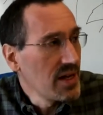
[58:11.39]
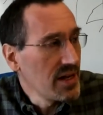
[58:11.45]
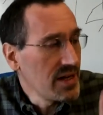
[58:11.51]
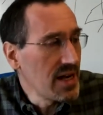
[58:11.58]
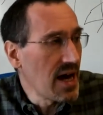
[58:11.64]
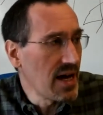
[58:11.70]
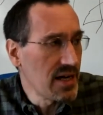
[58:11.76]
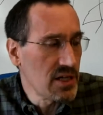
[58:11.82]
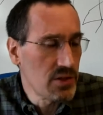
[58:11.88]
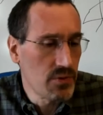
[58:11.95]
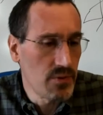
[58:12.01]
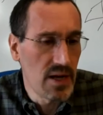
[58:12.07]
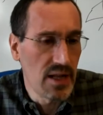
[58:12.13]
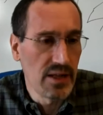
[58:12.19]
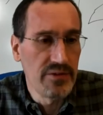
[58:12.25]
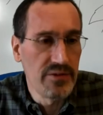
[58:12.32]
not as
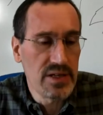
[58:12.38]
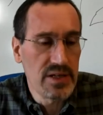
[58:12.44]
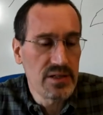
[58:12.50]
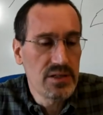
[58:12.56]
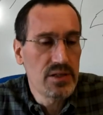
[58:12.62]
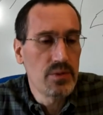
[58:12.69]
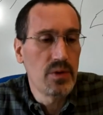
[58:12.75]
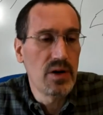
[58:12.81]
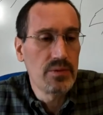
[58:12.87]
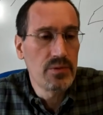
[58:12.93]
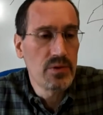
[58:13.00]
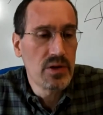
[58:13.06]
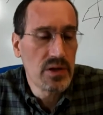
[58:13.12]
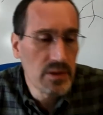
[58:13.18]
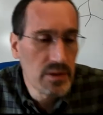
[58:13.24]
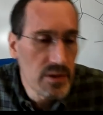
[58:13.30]
relevant to what
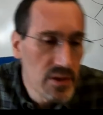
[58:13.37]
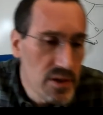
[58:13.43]
we're